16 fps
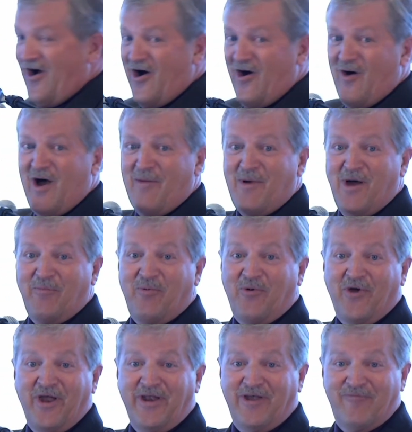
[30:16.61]
Oh, I'm on
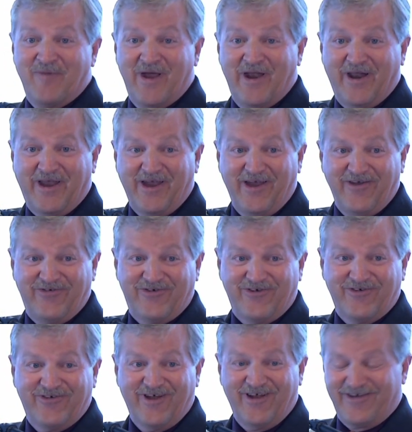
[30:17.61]
plenty of
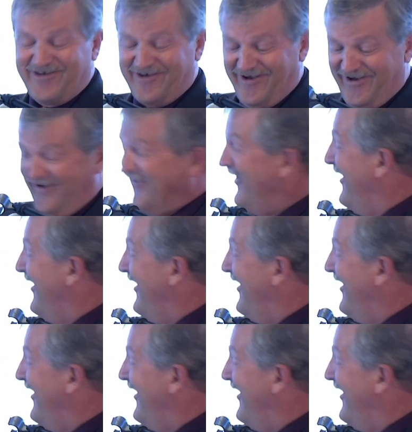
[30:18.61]
medications, I'll tell you